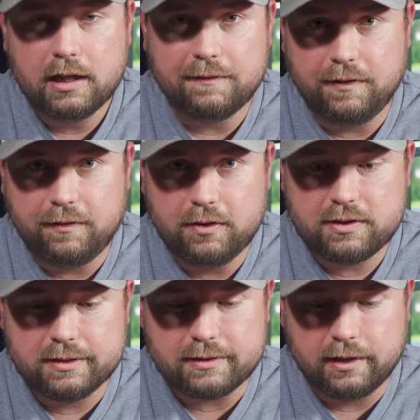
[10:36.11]
if you've used
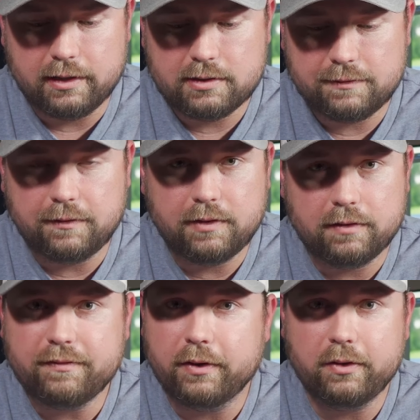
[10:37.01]
this lens, if you've
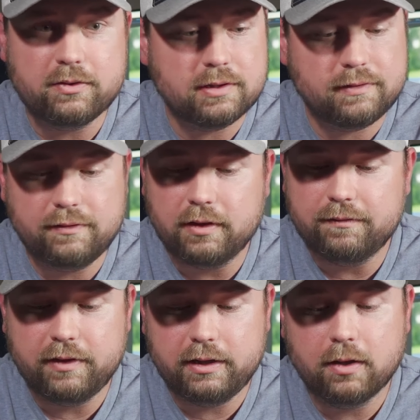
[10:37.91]
done photos, if you've done
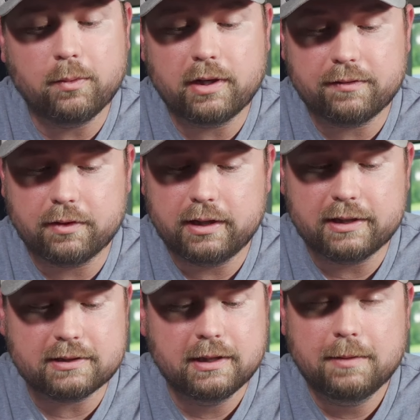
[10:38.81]
video, whatever it
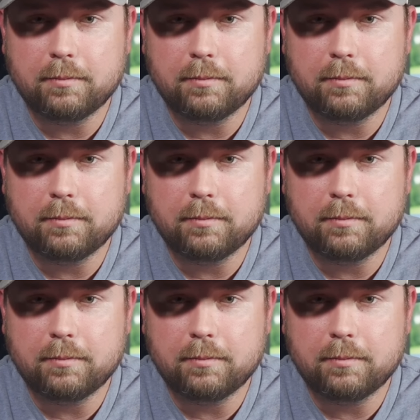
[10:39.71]
is,